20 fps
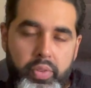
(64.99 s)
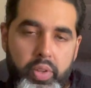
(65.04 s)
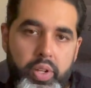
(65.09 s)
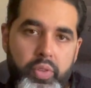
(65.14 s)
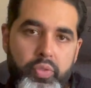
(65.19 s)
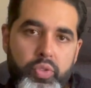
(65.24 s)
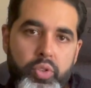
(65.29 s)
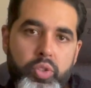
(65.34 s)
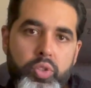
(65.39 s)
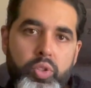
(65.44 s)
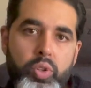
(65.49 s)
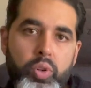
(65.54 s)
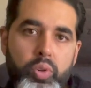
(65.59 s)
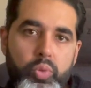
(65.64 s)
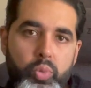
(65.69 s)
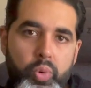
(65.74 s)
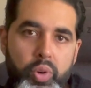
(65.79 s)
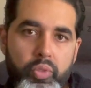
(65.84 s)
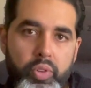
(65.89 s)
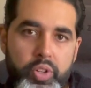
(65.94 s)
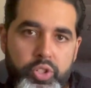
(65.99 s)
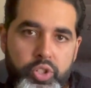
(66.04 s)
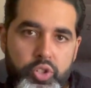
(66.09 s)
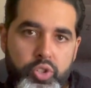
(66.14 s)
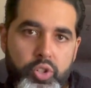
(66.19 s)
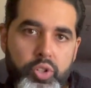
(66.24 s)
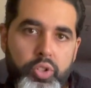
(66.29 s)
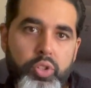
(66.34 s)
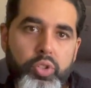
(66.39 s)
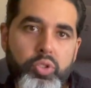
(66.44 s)
And if you don't
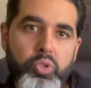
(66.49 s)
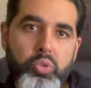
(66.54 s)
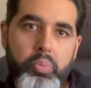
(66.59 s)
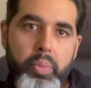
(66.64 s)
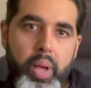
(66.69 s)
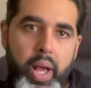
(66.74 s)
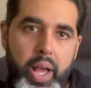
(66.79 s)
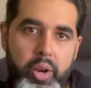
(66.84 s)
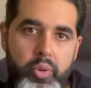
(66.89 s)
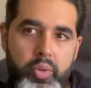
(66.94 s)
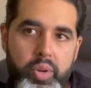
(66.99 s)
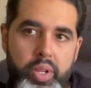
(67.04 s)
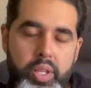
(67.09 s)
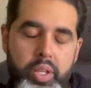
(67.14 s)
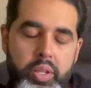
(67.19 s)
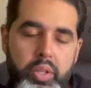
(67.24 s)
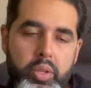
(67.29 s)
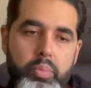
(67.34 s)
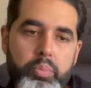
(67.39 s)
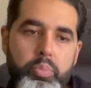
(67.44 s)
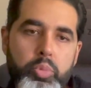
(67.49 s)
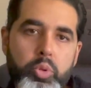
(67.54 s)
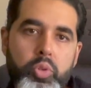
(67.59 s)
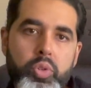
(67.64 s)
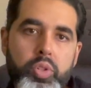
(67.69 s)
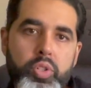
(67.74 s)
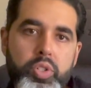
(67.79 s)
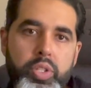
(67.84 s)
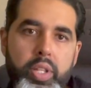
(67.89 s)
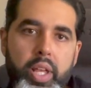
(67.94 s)
re-register the new battery,
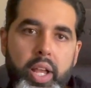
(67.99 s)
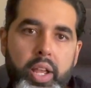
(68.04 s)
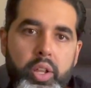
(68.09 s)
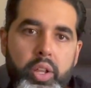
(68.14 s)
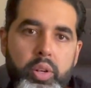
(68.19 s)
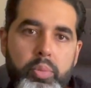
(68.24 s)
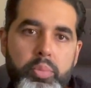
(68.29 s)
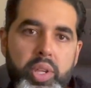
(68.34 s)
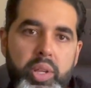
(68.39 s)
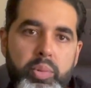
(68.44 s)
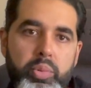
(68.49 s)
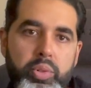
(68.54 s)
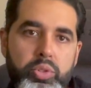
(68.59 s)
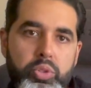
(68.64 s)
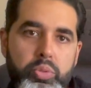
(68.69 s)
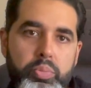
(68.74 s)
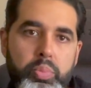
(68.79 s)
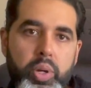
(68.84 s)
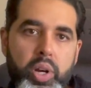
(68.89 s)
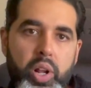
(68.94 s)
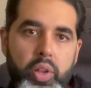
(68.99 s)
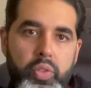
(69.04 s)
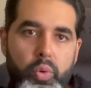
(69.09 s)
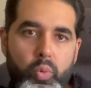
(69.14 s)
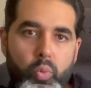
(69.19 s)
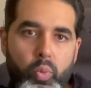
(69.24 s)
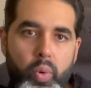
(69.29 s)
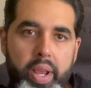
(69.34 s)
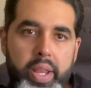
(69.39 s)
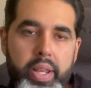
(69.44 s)
computer is not going to be able to put out the
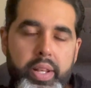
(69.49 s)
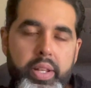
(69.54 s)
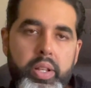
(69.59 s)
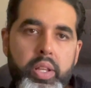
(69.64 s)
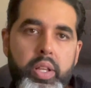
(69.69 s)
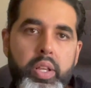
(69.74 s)
right